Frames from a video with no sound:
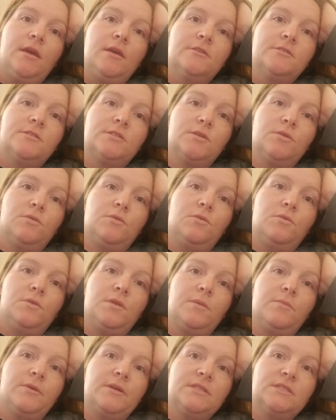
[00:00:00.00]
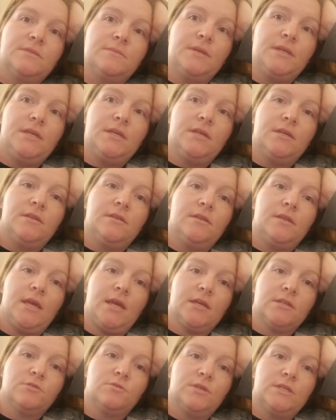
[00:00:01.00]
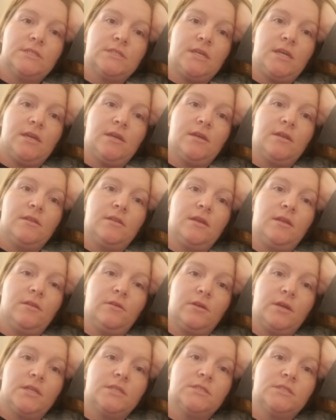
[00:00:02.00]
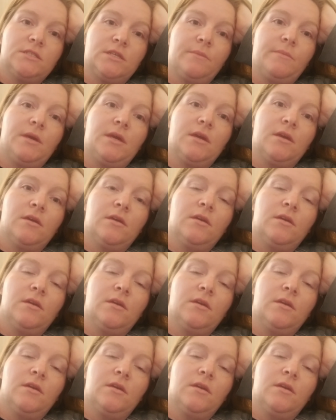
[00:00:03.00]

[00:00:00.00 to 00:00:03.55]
So they bring somebody in, they x-ray his hand, they look at his stomach,